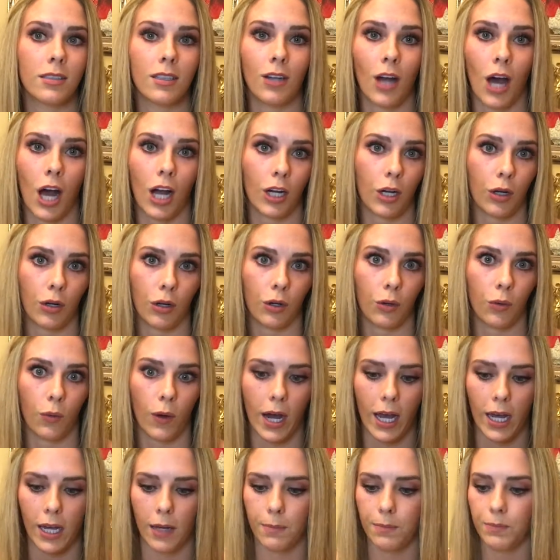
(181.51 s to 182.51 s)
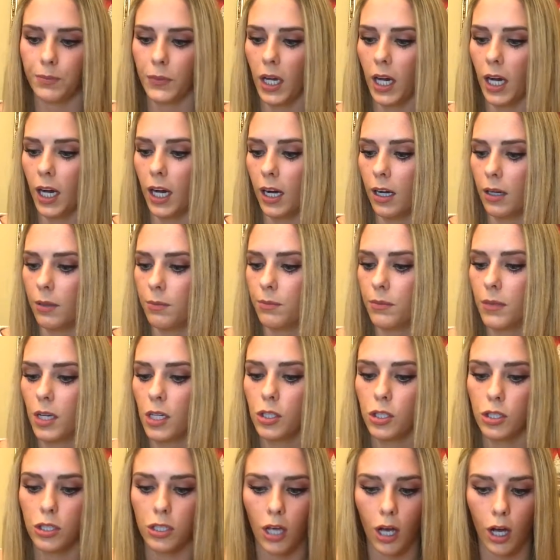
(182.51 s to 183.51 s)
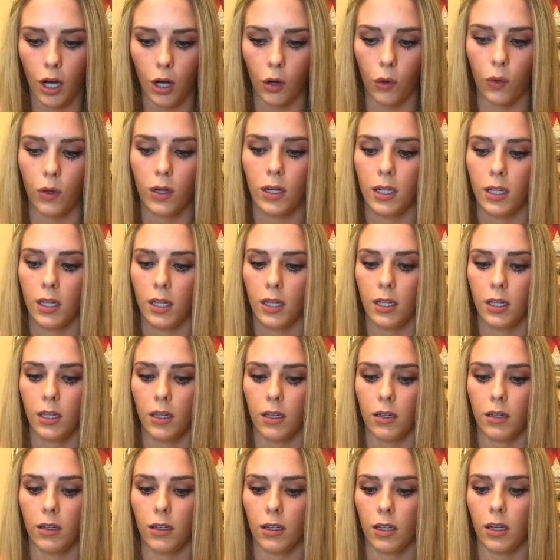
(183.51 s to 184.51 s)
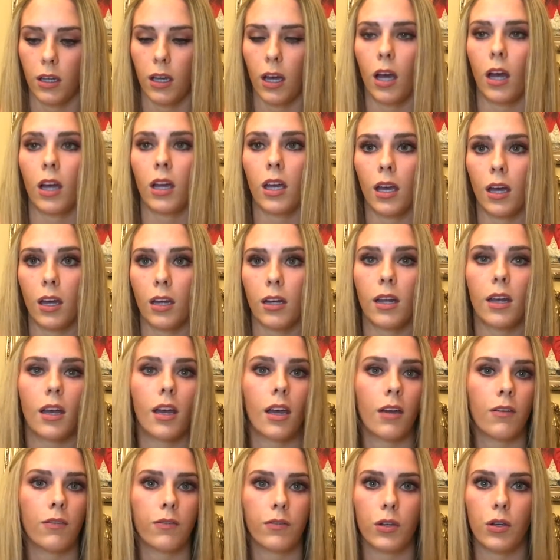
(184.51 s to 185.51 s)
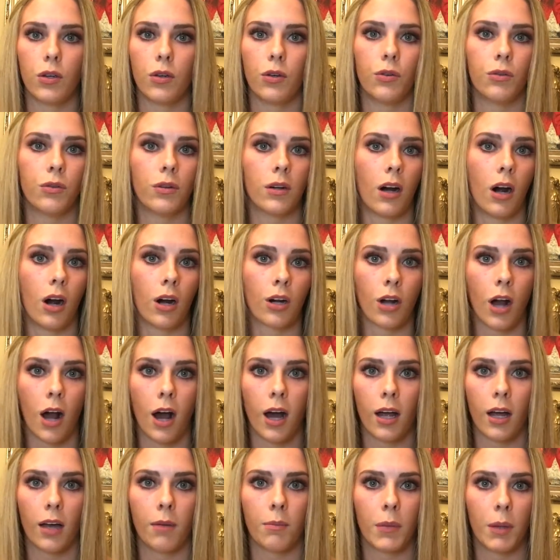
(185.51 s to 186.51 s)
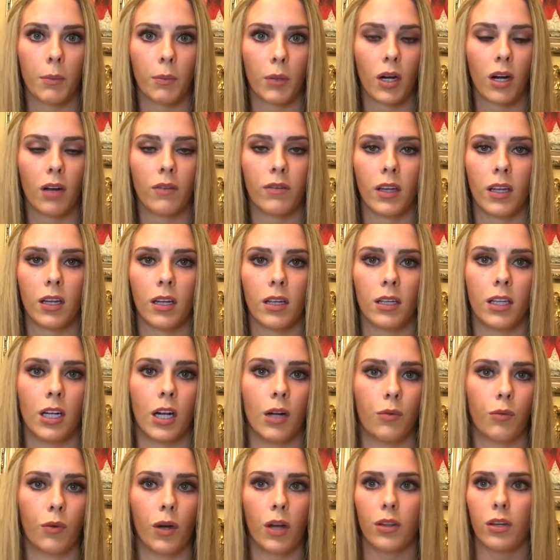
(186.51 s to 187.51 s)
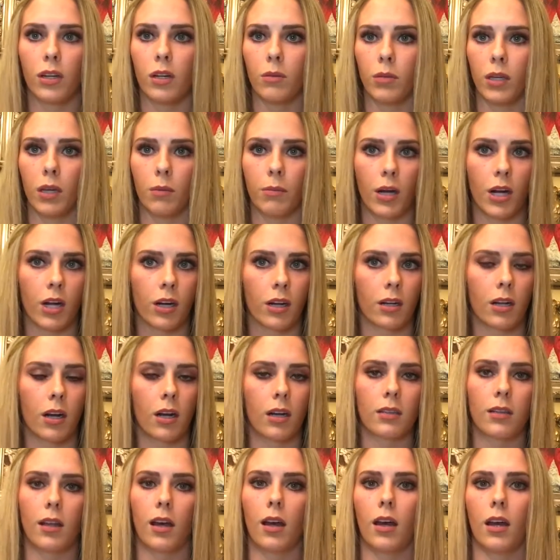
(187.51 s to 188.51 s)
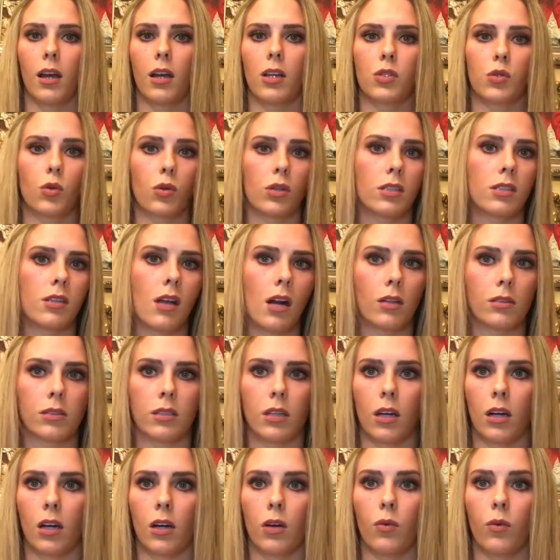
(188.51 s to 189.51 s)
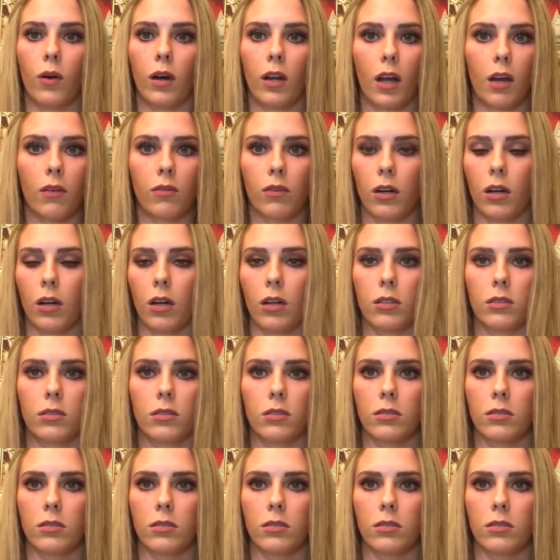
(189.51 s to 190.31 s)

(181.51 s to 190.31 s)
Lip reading: to not go to Hawaii. So again, if you are not a member of any, whether it be American Airlines or Delta or whatever,